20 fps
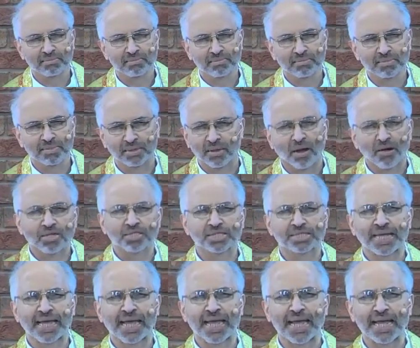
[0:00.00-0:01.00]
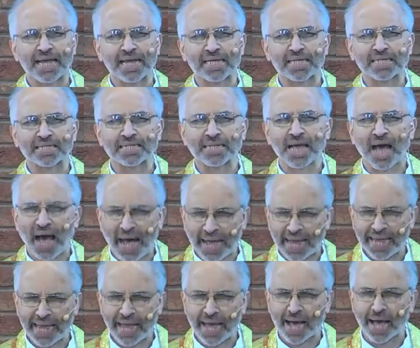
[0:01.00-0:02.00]
God says, "I
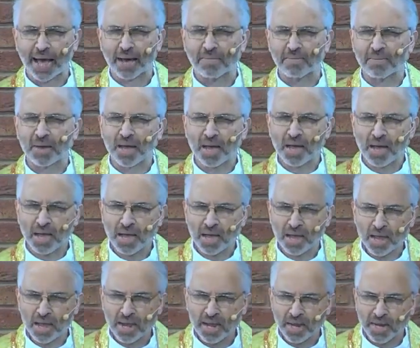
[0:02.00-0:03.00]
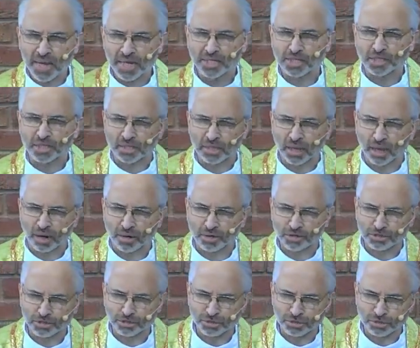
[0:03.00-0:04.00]
am his God
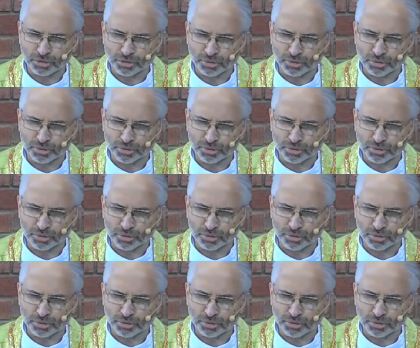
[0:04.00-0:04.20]
too."